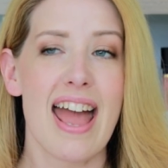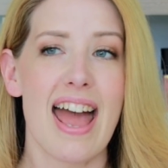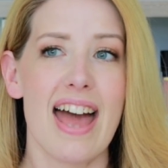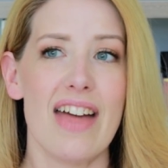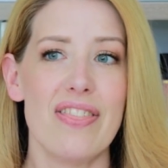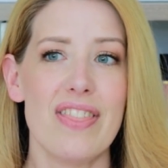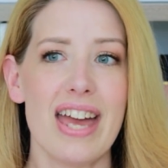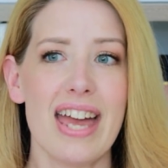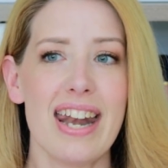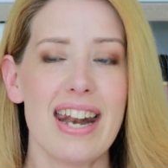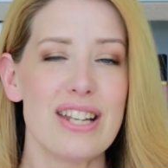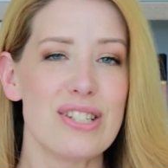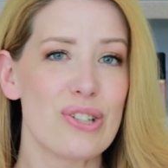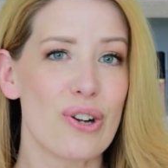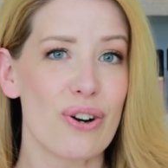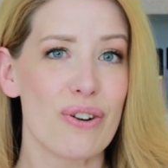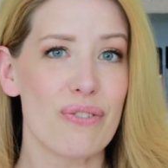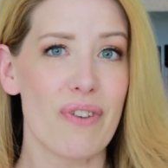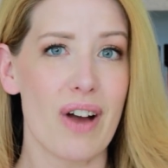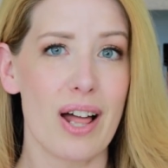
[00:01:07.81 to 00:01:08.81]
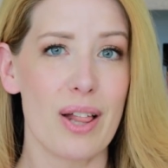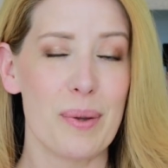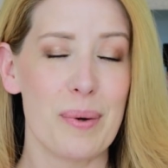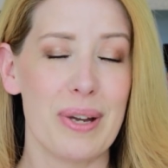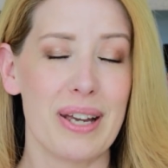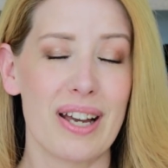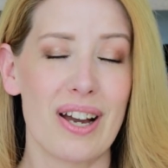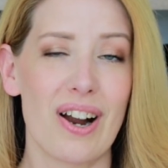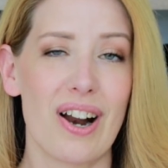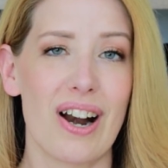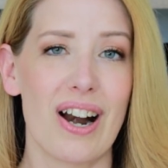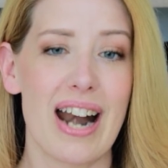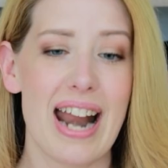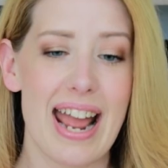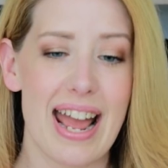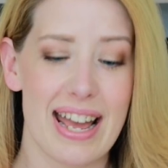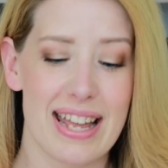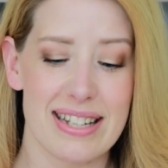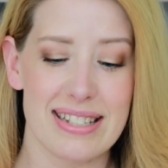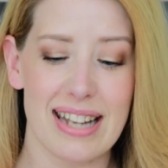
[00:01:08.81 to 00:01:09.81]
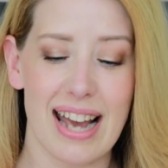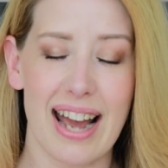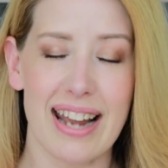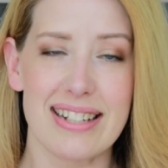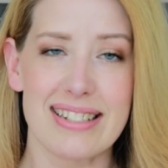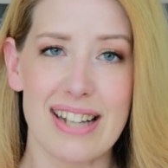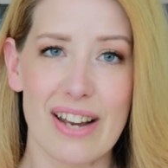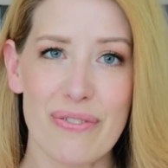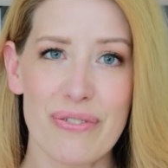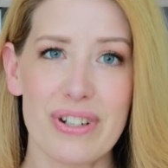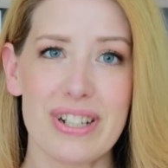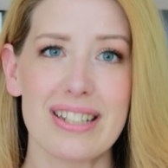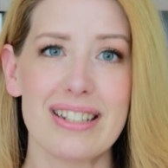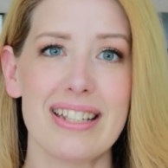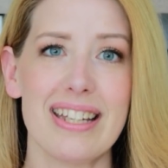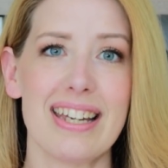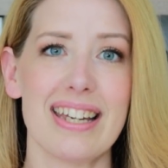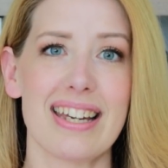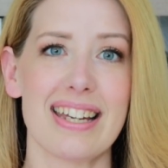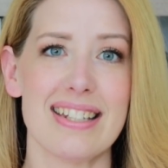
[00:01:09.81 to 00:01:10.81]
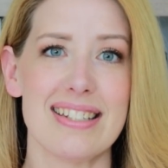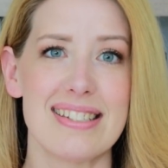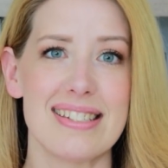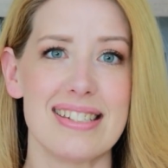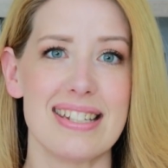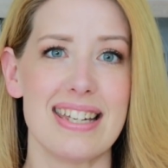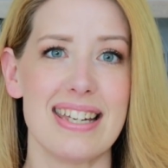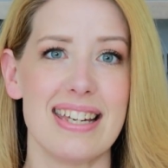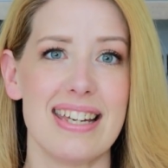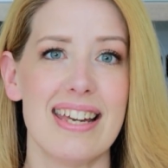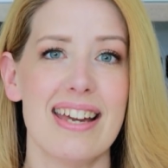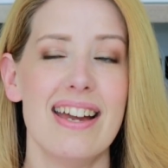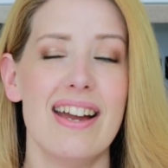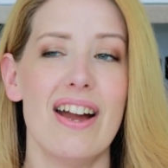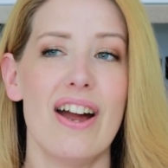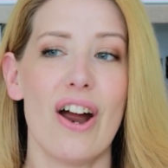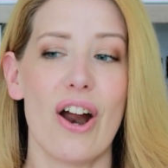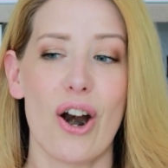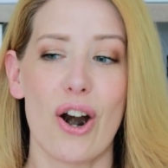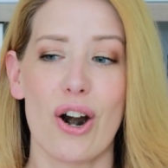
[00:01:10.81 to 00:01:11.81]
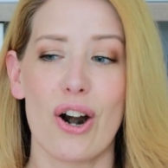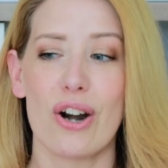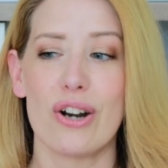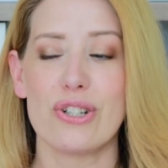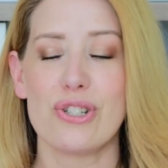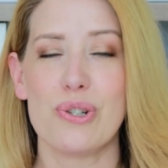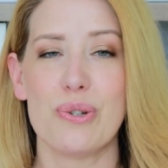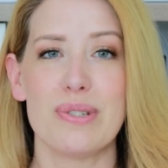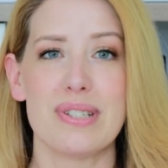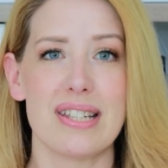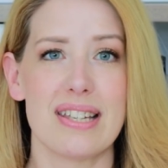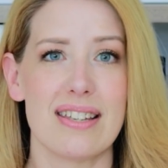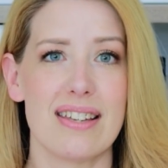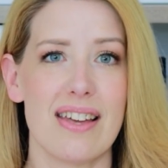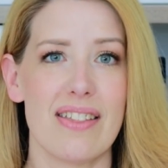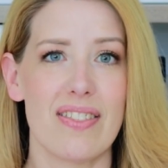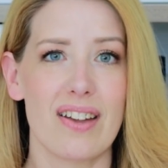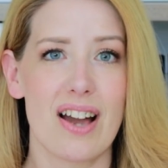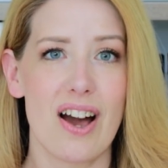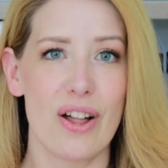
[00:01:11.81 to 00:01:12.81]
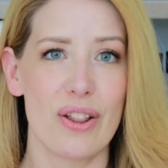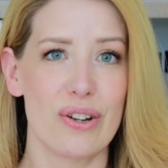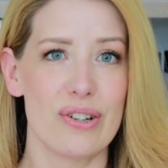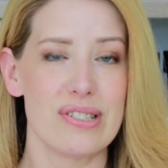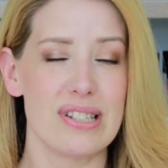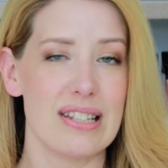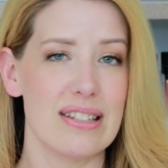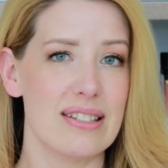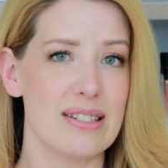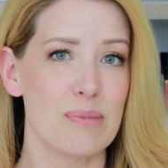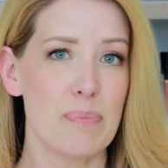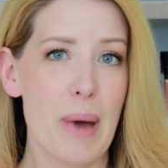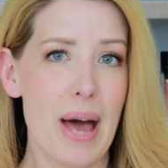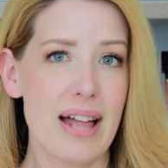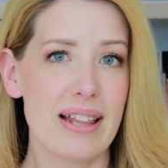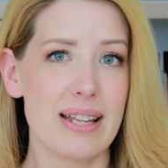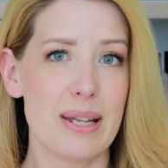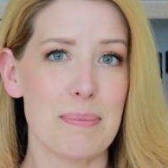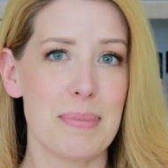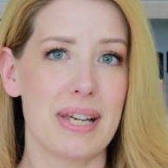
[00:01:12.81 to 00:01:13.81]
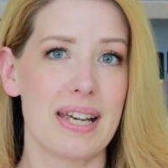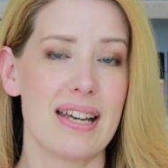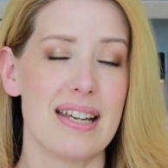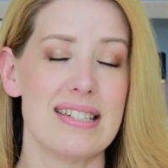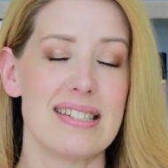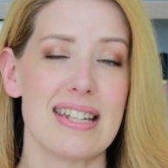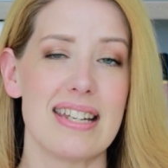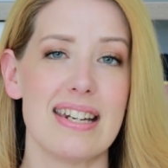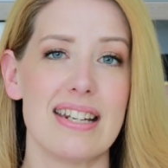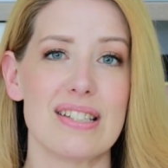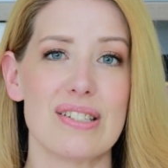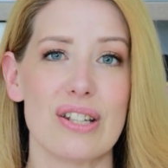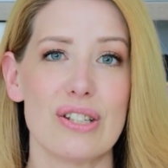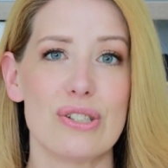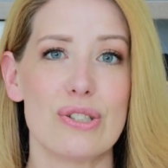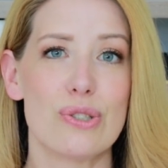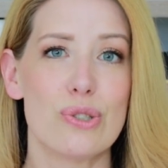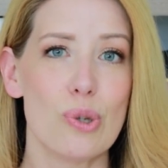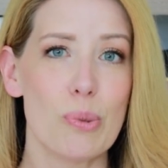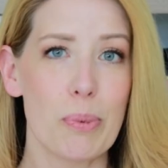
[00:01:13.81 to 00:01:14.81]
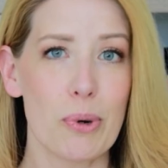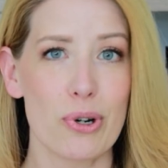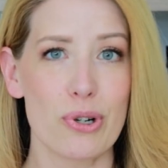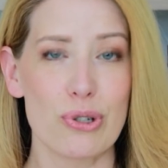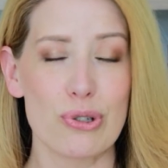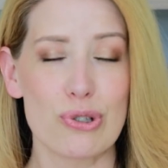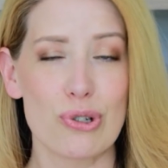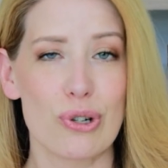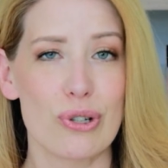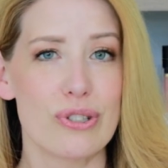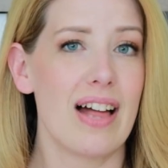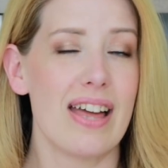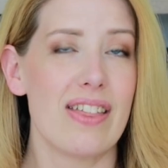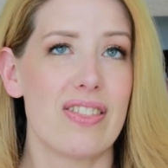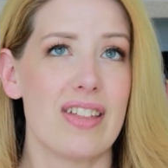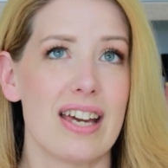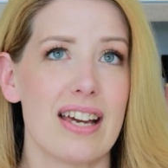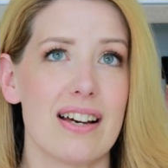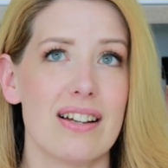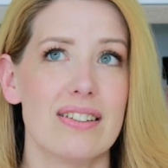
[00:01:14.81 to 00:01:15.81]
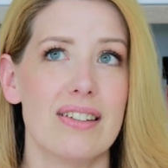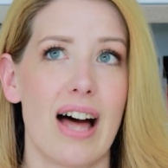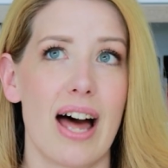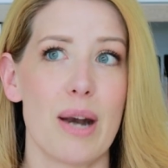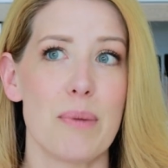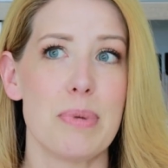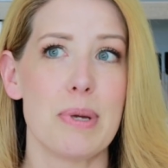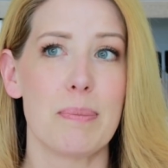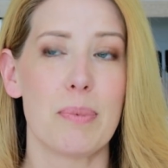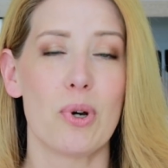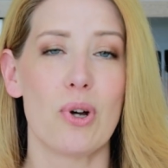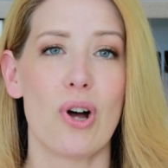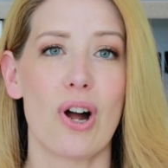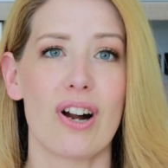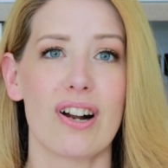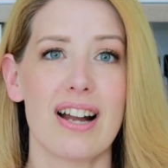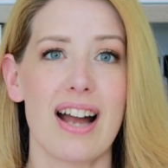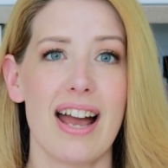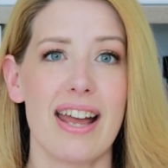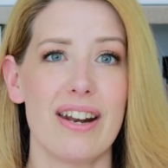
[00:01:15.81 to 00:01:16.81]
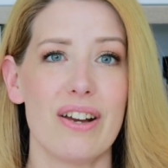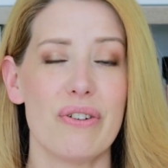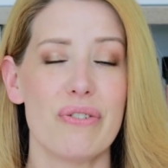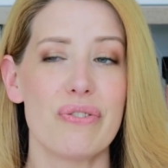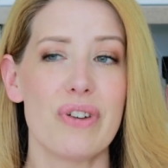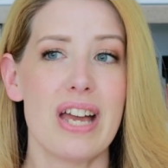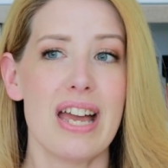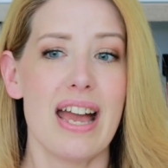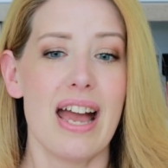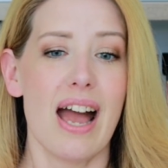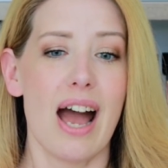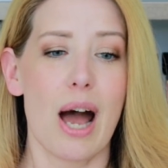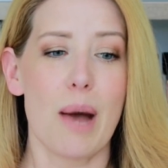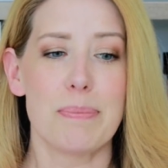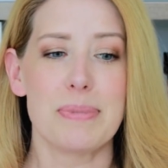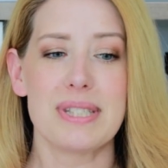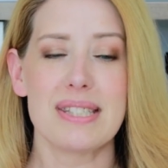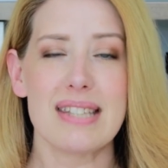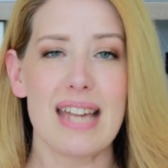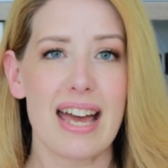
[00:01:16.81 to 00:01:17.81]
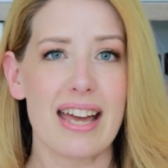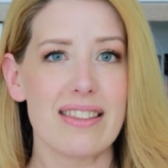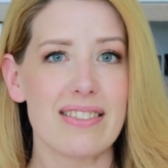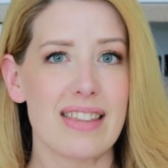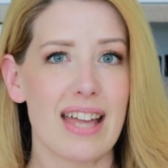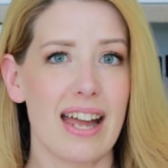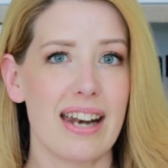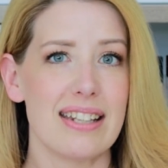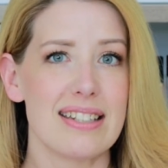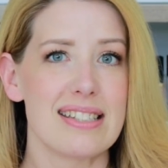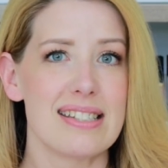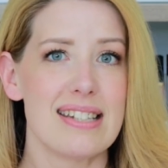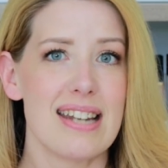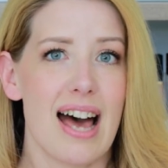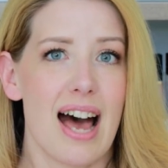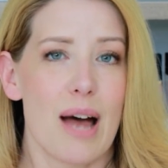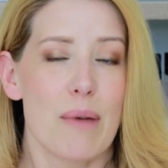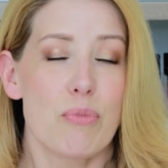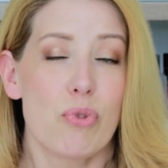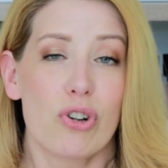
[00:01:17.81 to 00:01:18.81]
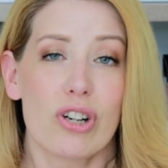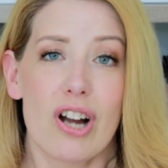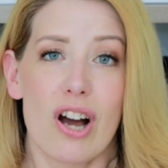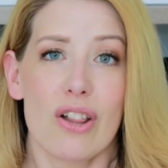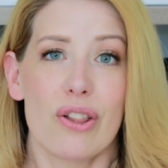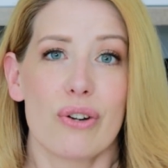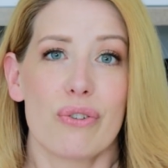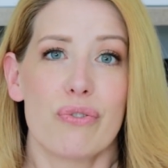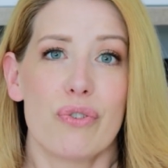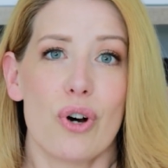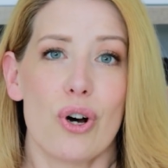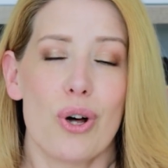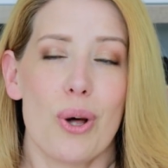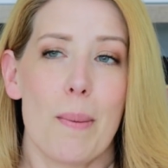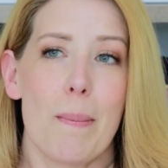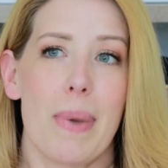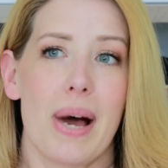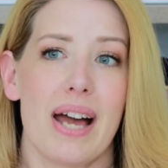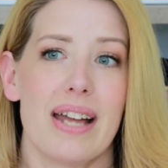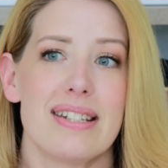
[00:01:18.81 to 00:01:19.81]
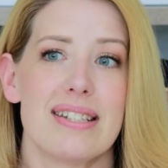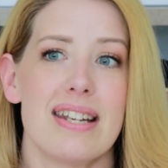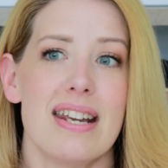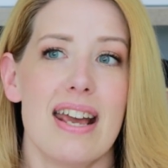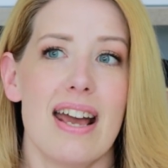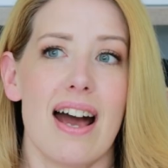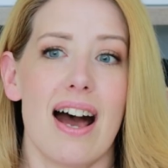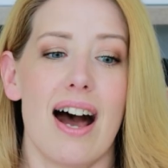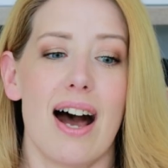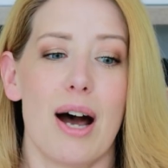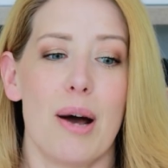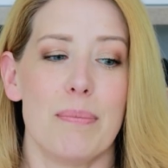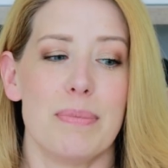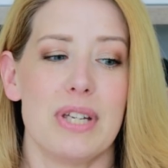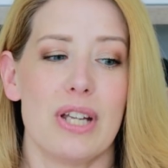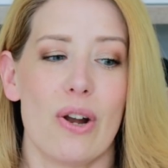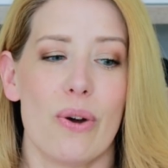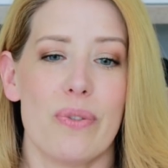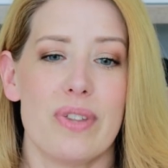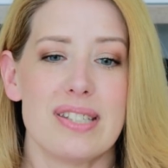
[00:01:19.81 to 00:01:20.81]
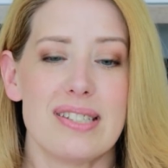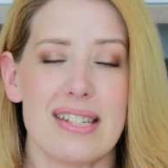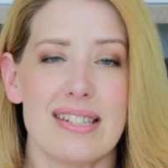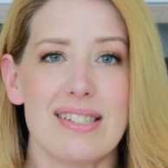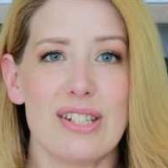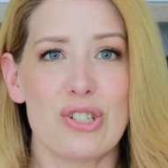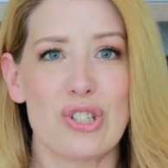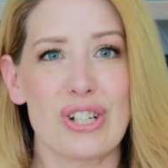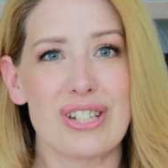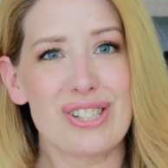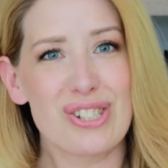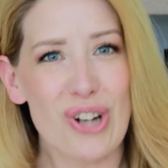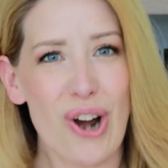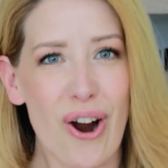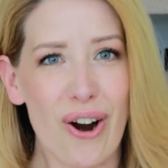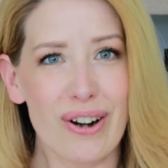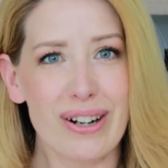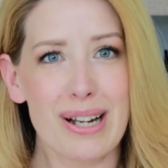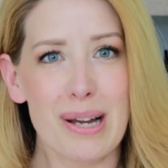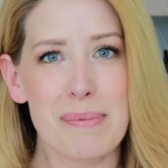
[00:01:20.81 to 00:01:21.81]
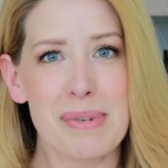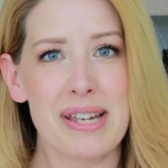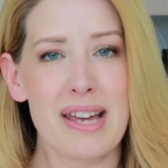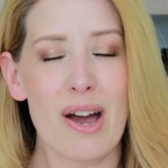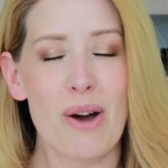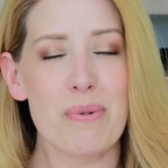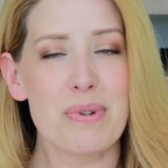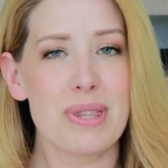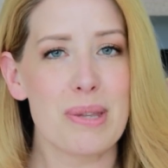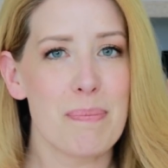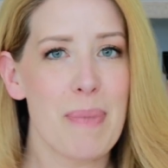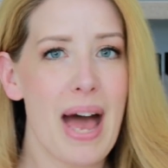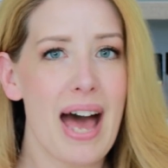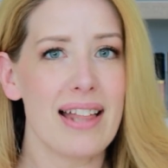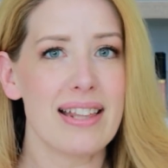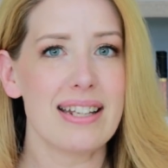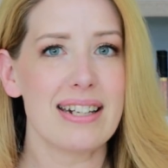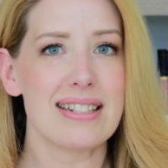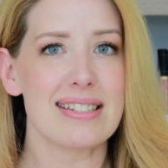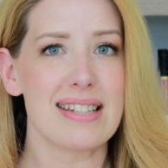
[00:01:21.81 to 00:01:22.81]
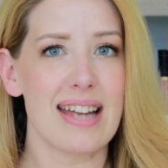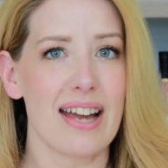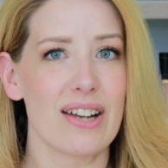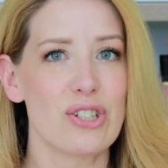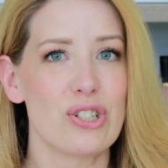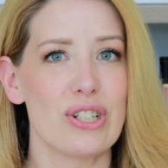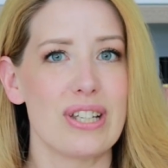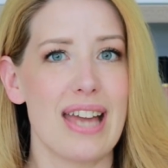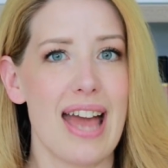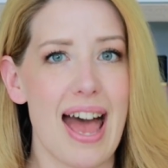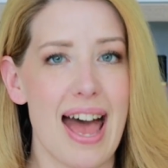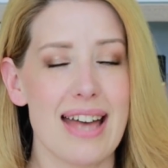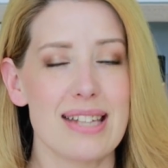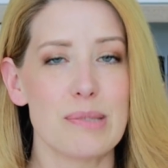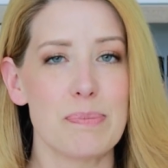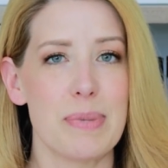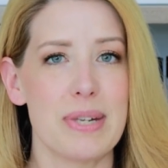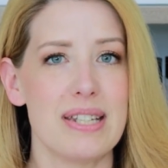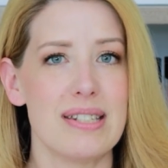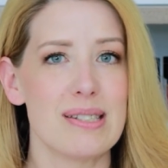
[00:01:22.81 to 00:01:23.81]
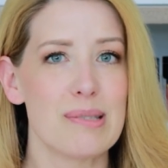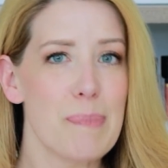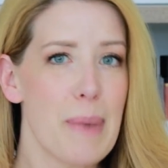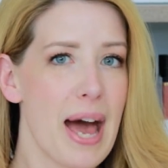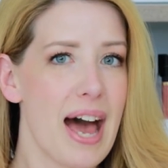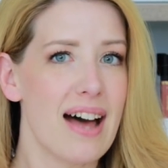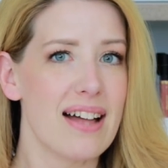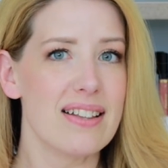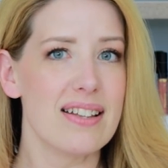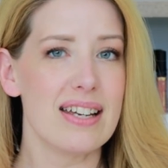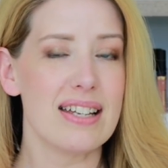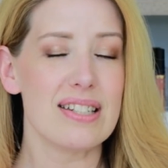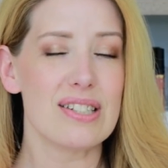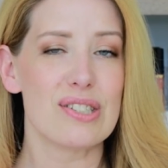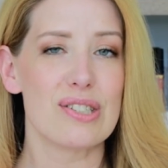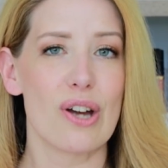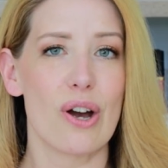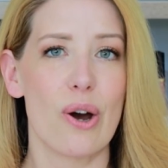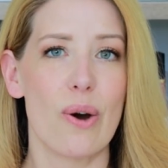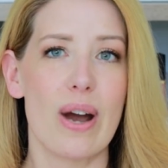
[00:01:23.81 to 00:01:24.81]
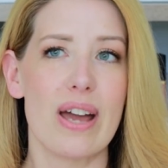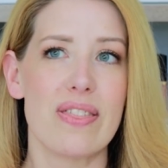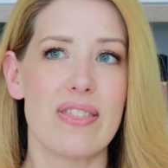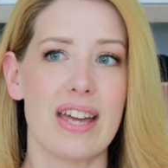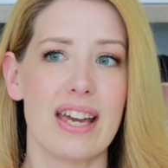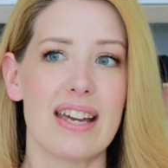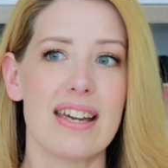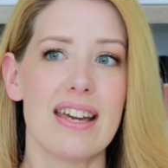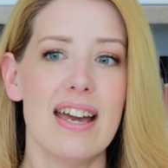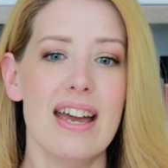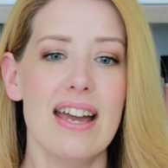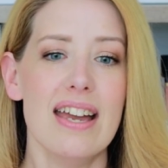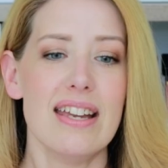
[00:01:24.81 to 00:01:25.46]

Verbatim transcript: And then I started following her and I definitely can see her choosing the colors in this palette because it is super neutral. I think a lot of people are kind of upset that it's not more colorful, but um, you know, this isn't just Tarte coming out with the palette, it's actually Aspyn's palette. So I think,